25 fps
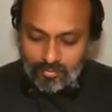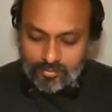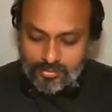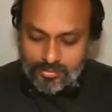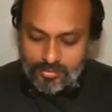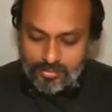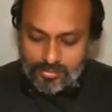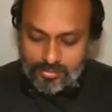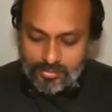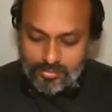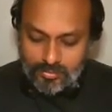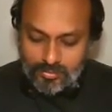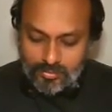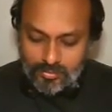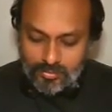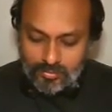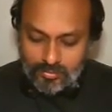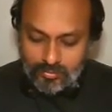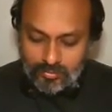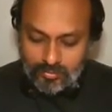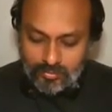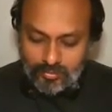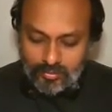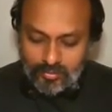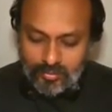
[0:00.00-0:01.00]
So
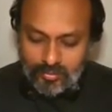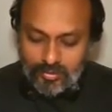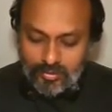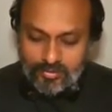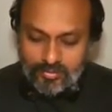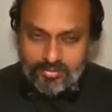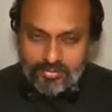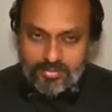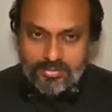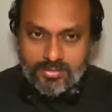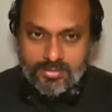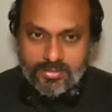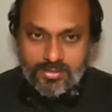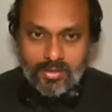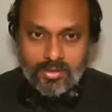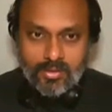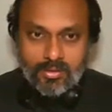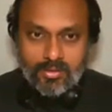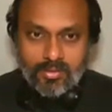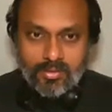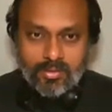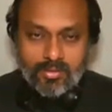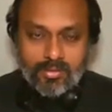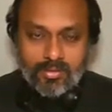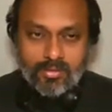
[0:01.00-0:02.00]
here is
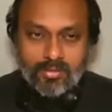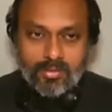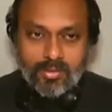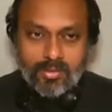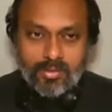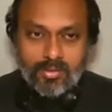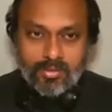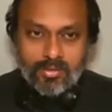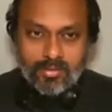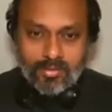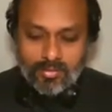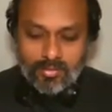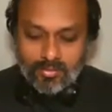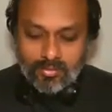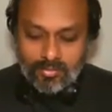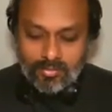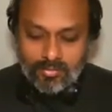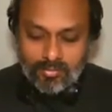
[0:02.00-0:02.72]
the